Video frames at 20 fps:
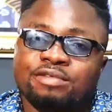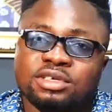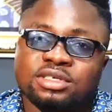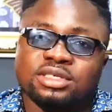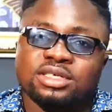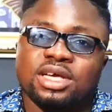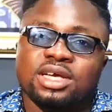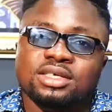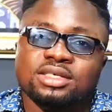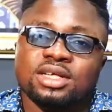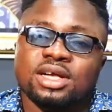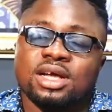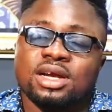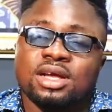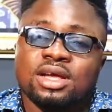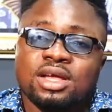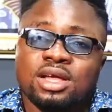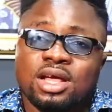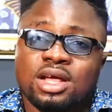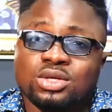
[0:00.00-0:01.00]
It says that
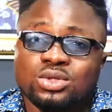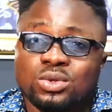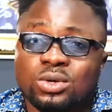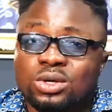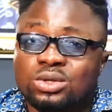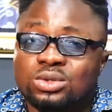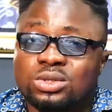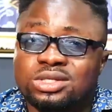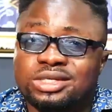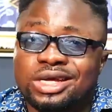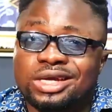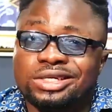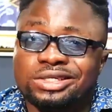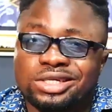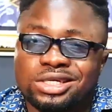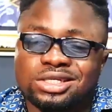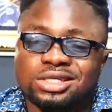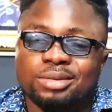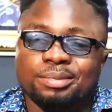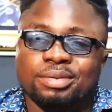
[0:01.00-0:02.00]
it's going to take
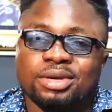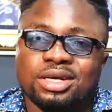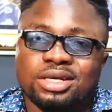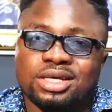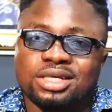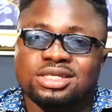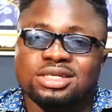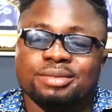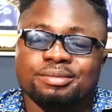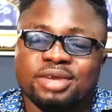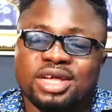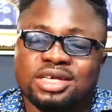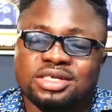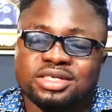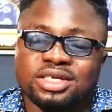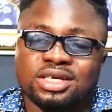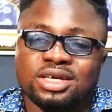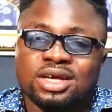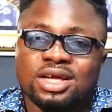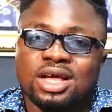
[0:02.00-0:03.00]
discipline,
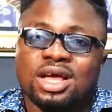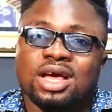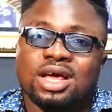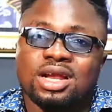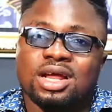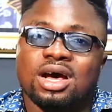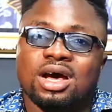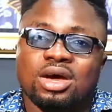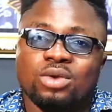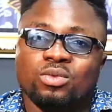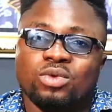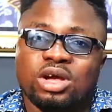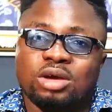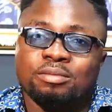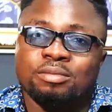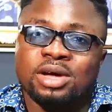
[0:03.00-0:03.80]
determination, and hard work.